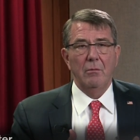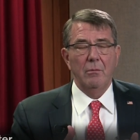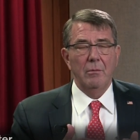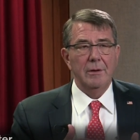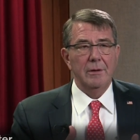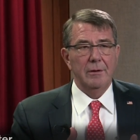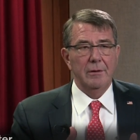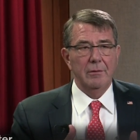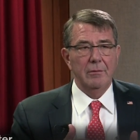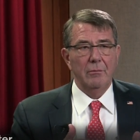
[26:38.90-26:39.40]

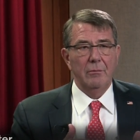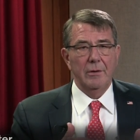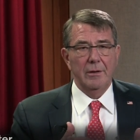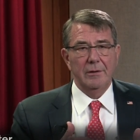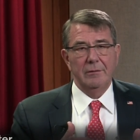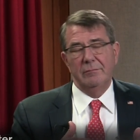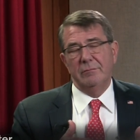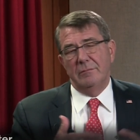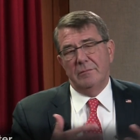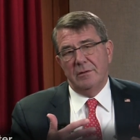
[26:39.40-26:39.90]
we
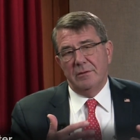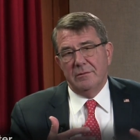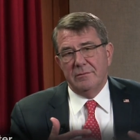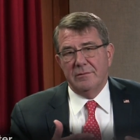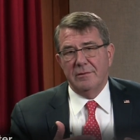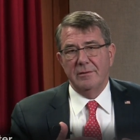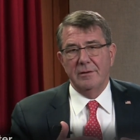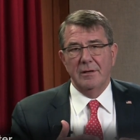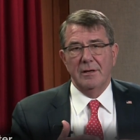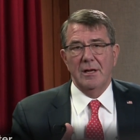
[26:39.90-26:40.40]
we
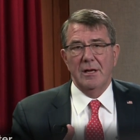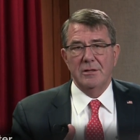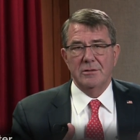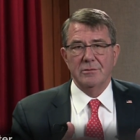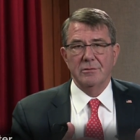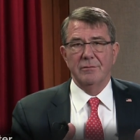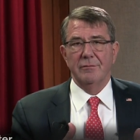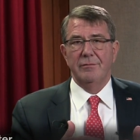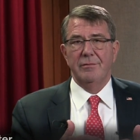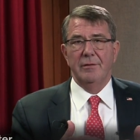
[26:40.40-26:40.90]
it's in the
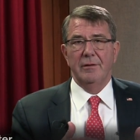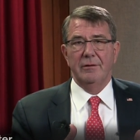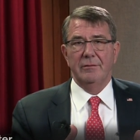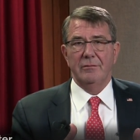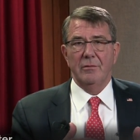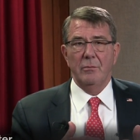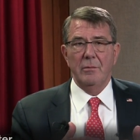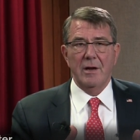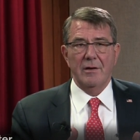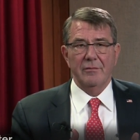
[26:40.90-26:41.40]
nature of
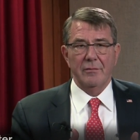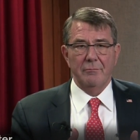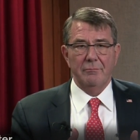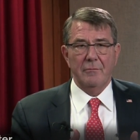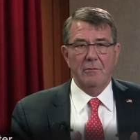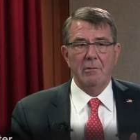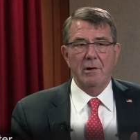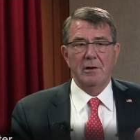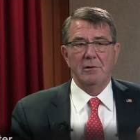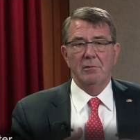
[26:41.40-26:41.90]
things that we have a
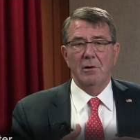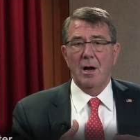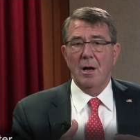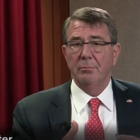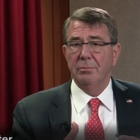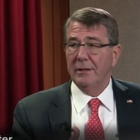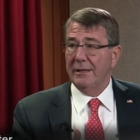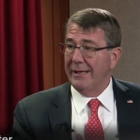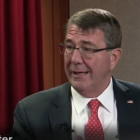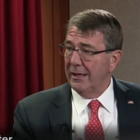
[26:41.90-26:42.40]
greater
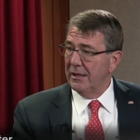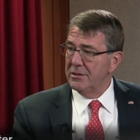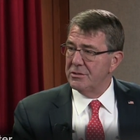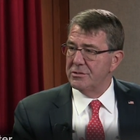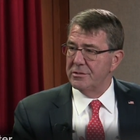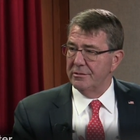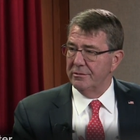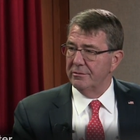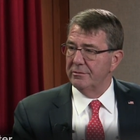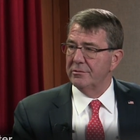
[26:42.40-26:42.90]

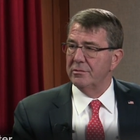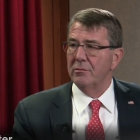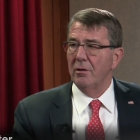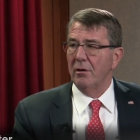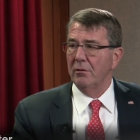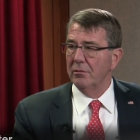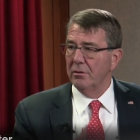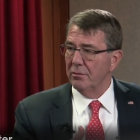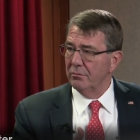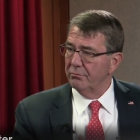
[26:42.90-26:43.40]
obligation to
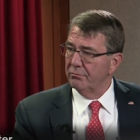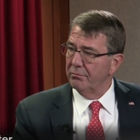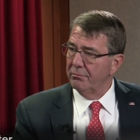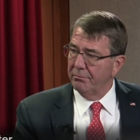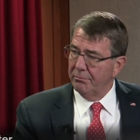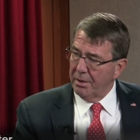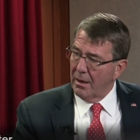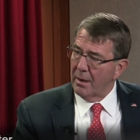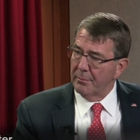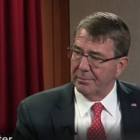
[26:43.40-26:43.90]
our own
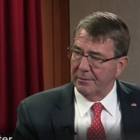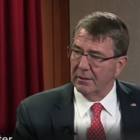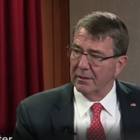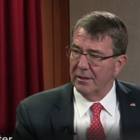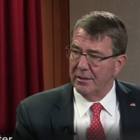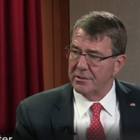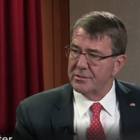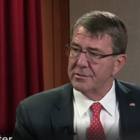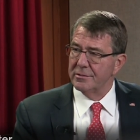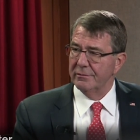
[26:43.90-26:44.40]

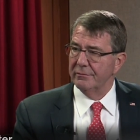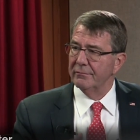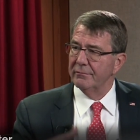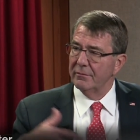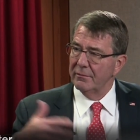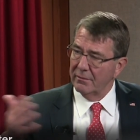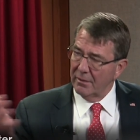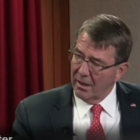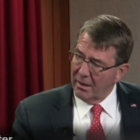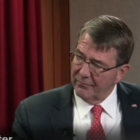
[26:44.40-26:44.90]

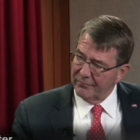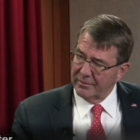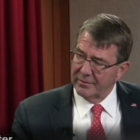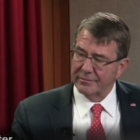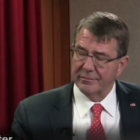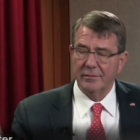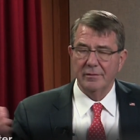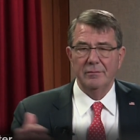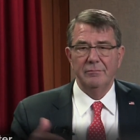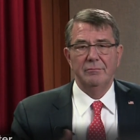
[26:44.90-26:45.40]
population,
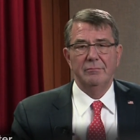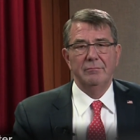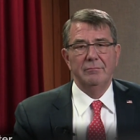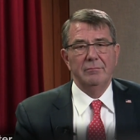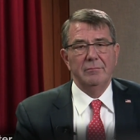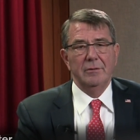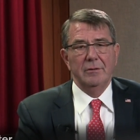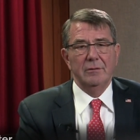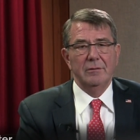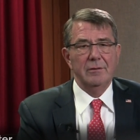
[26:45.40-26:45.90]
obviously,
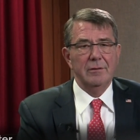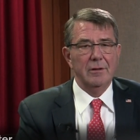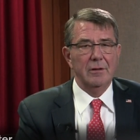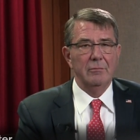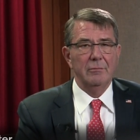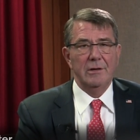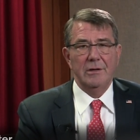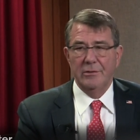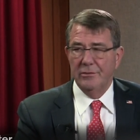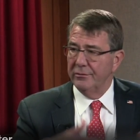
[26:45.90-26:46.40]

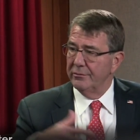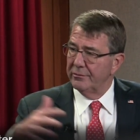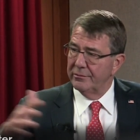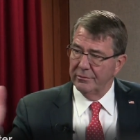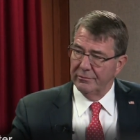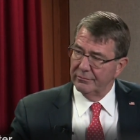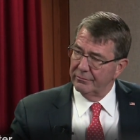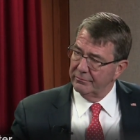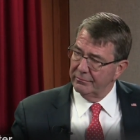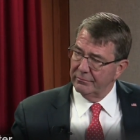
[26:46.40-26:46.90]
than we do
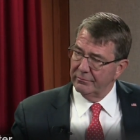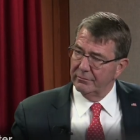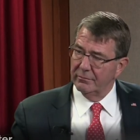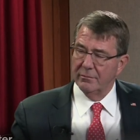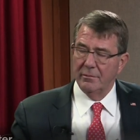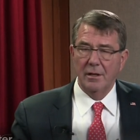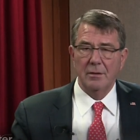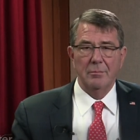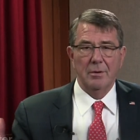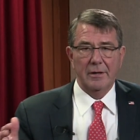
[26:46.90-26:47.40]
to
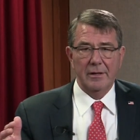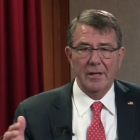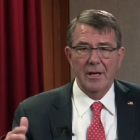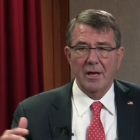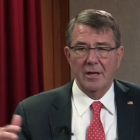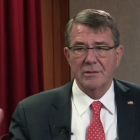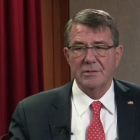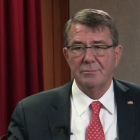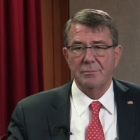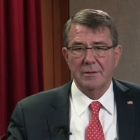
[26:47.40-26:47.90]

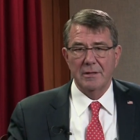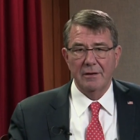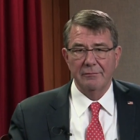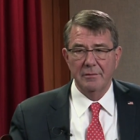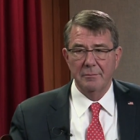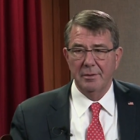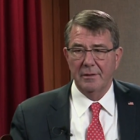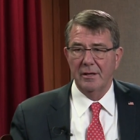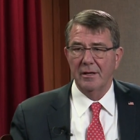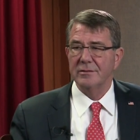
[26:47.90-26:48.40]
anybody else. But
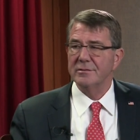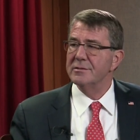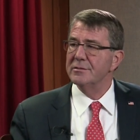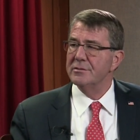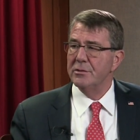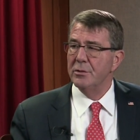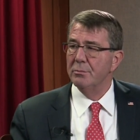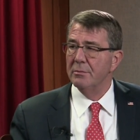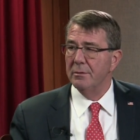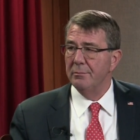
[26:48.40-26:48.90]
everybody else
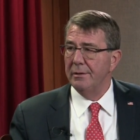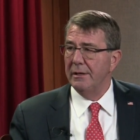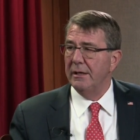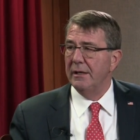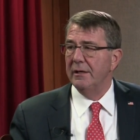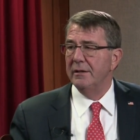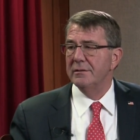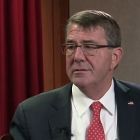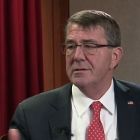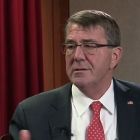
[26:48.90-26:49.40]
is human
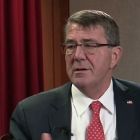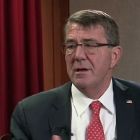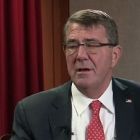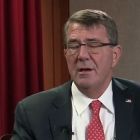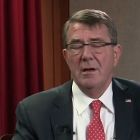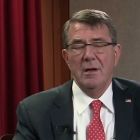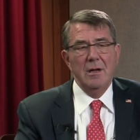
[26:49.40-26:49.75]
beings,